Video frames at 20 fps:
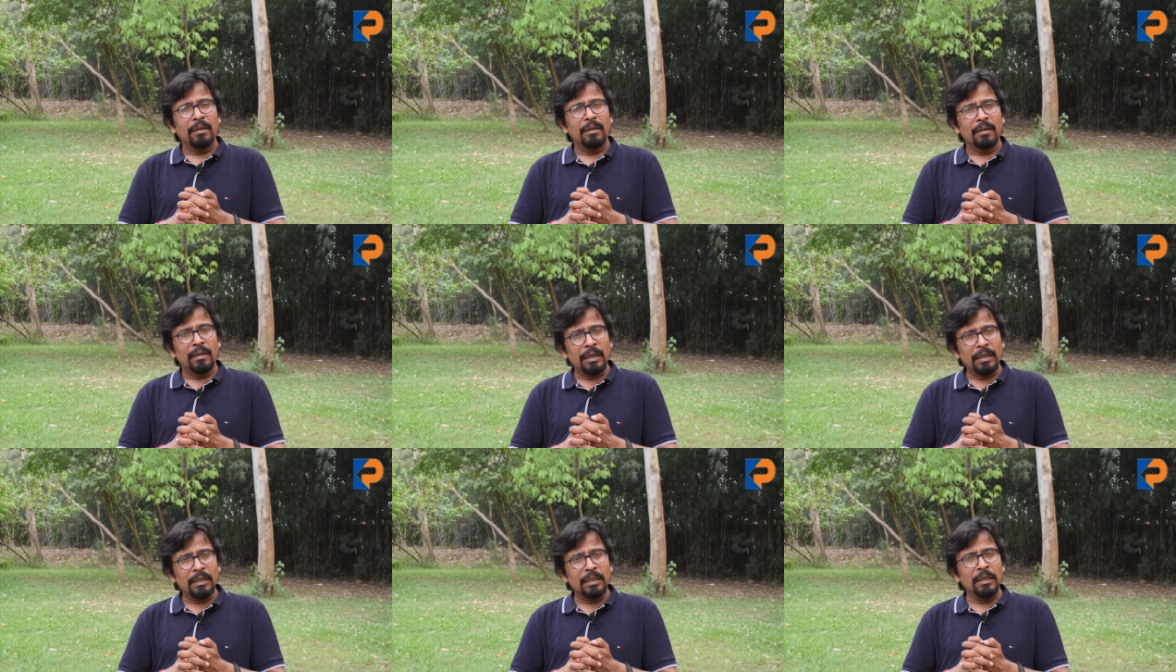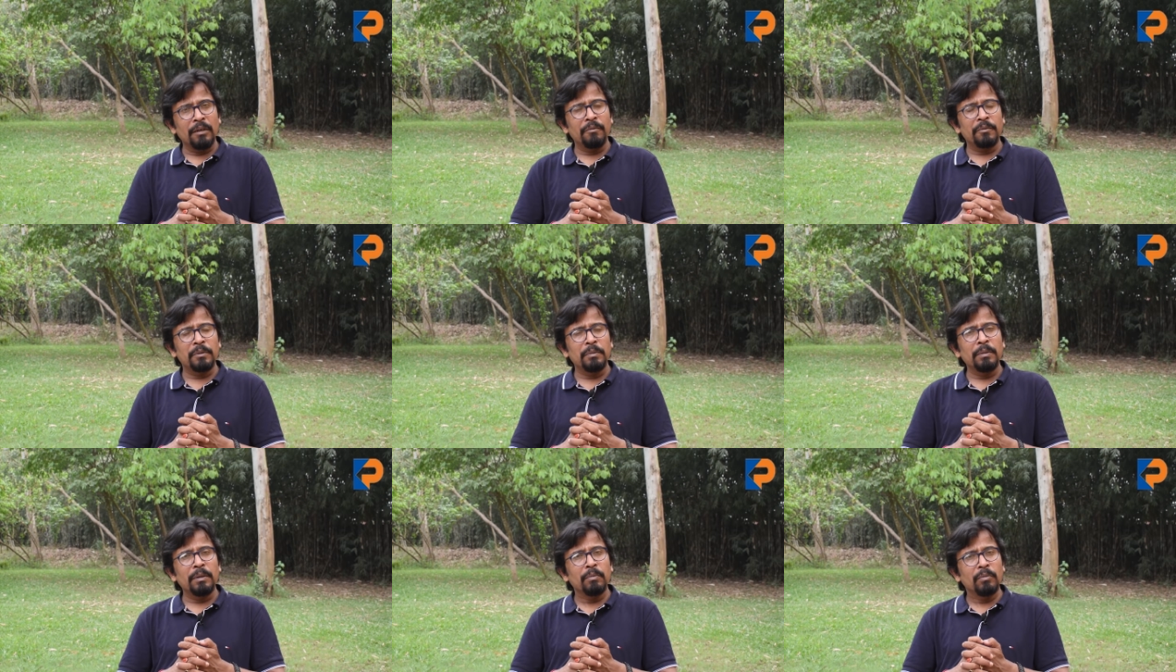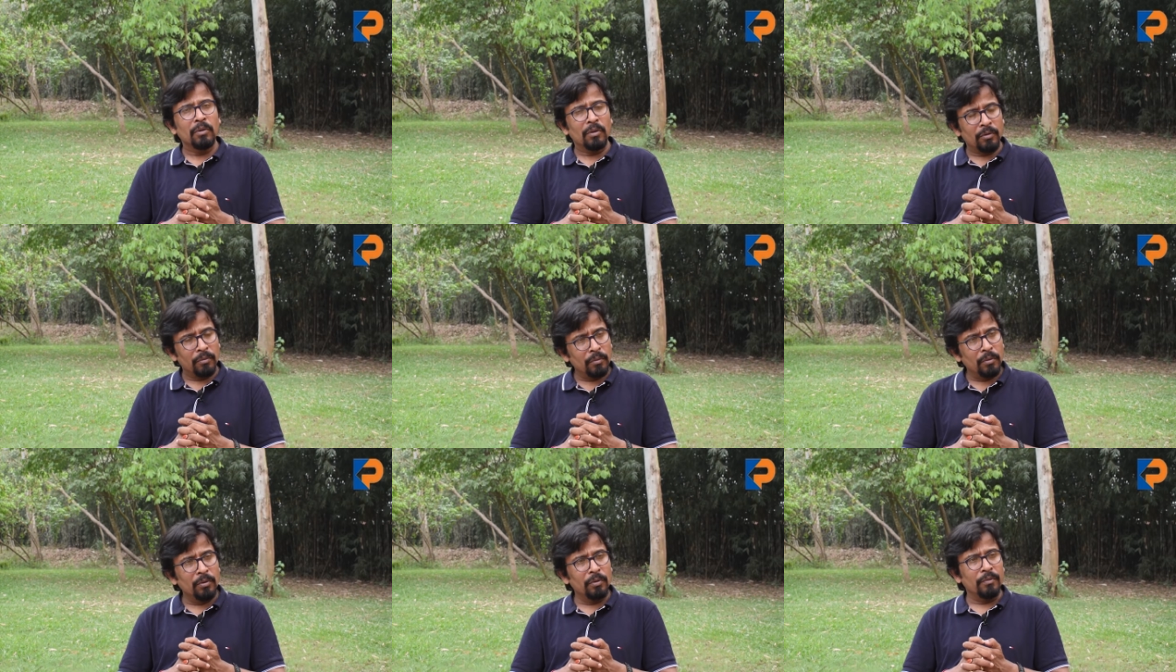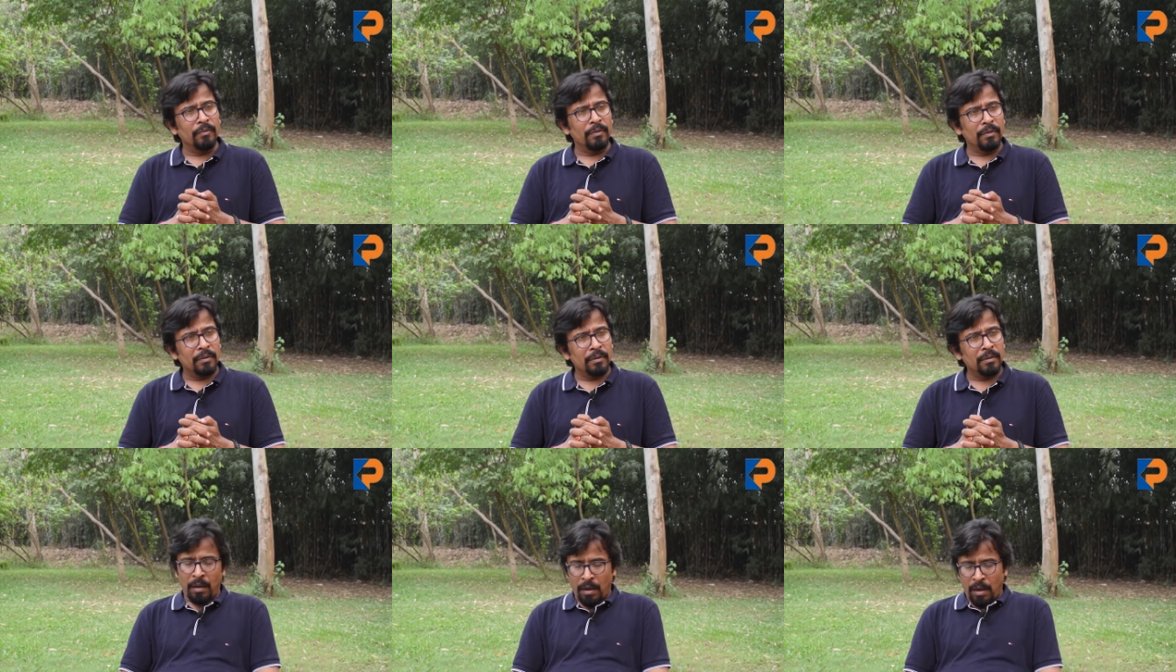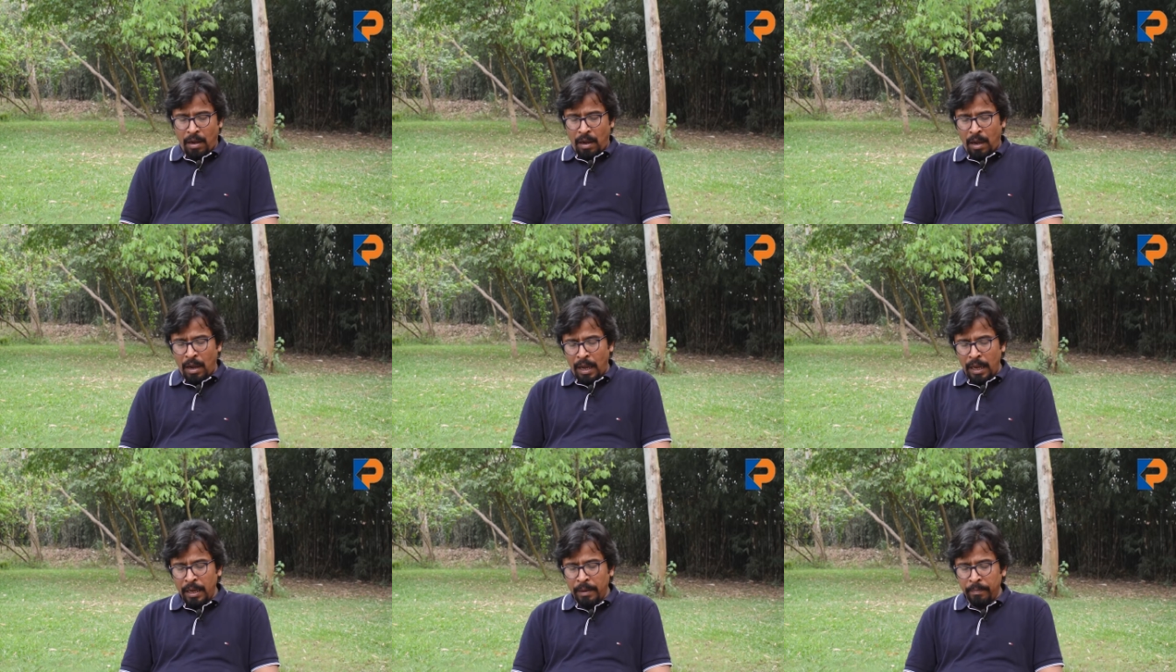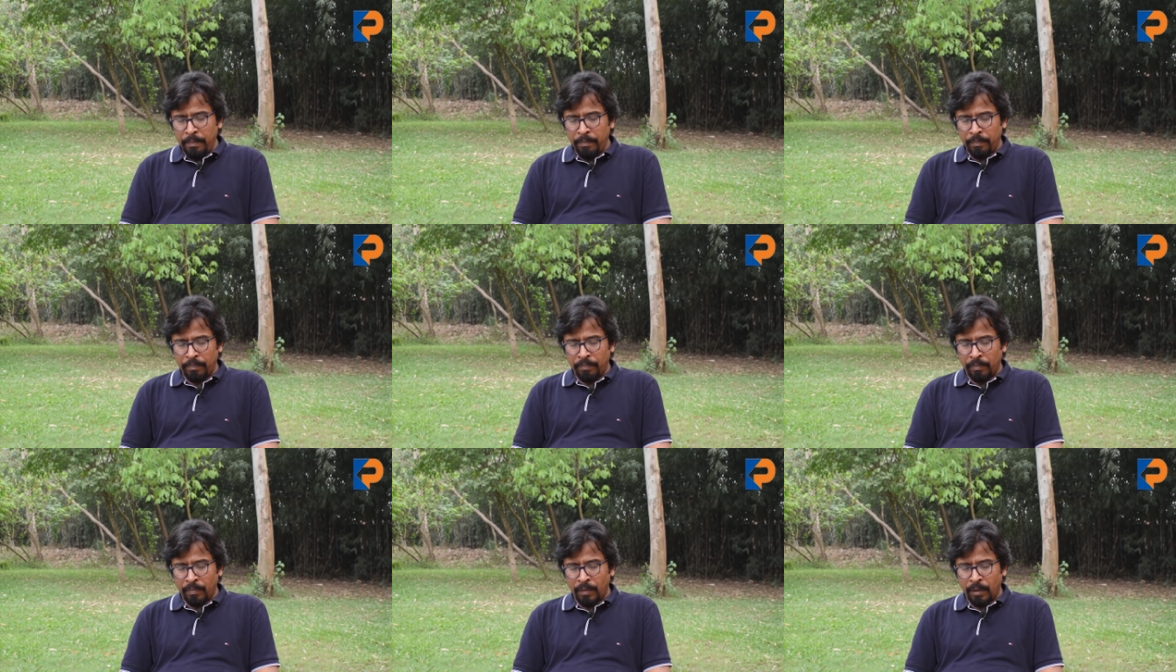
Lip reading: That keeps me on move. I am